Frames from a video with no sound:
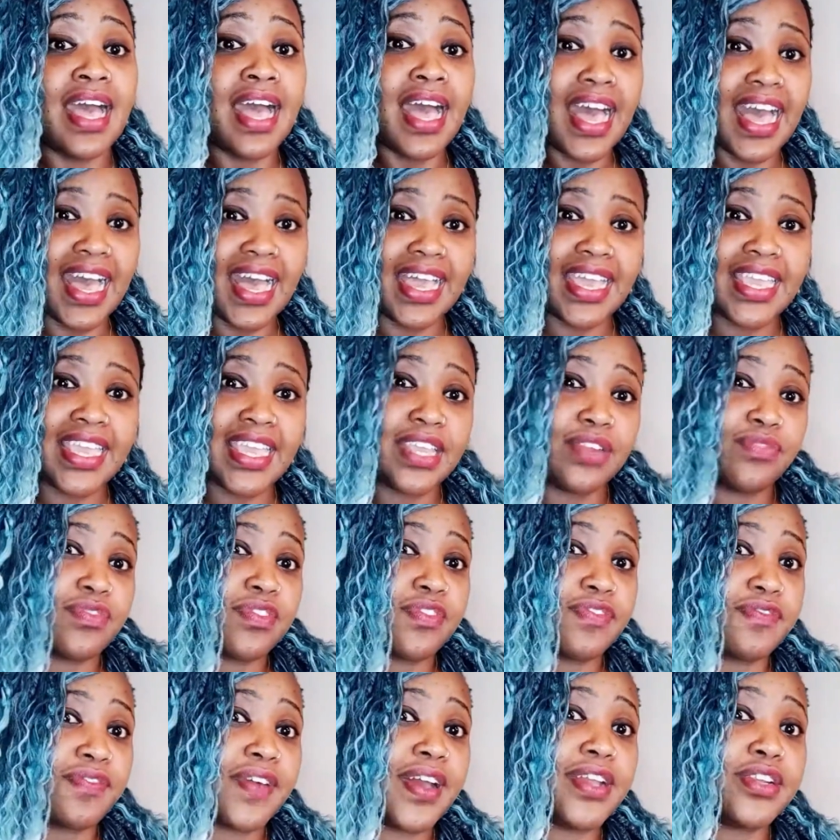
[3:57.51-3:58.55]
high in
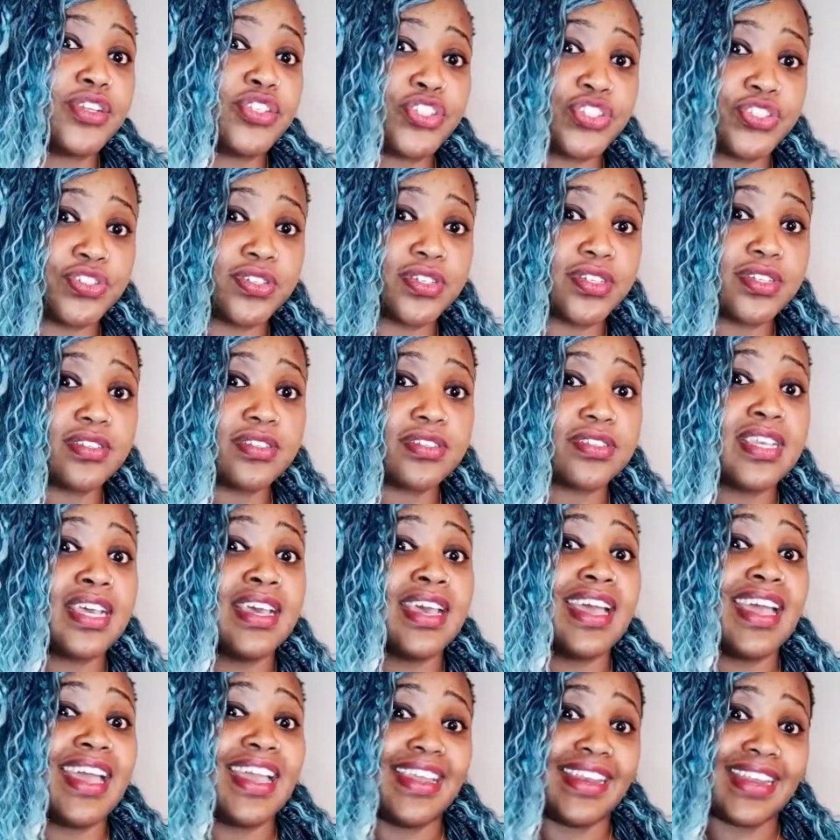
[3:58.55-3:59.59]
refined sugars,
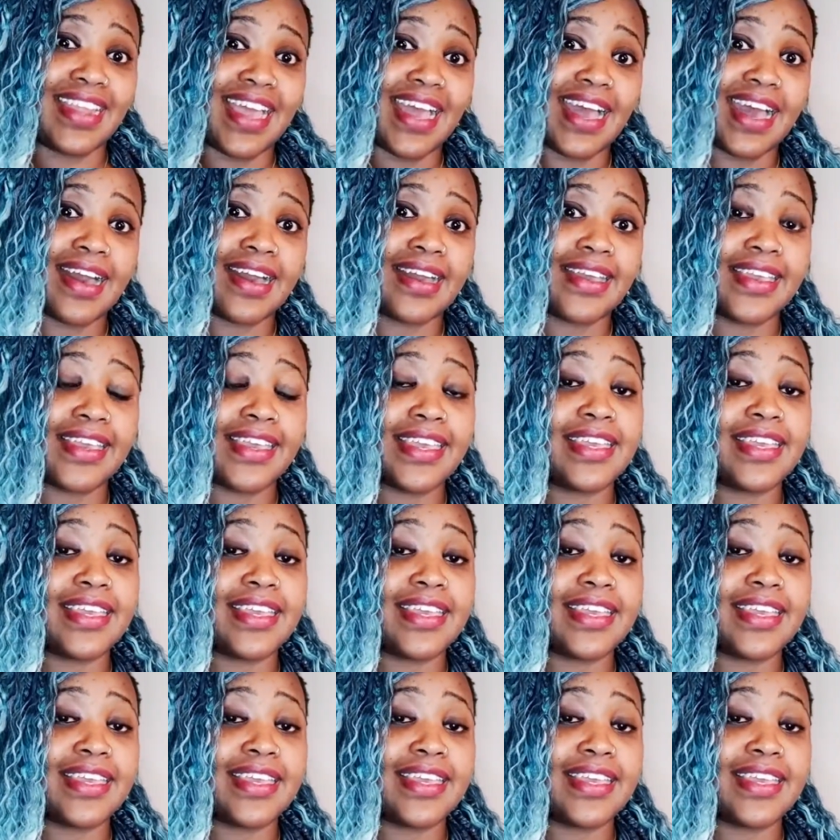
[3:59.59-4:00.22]
and high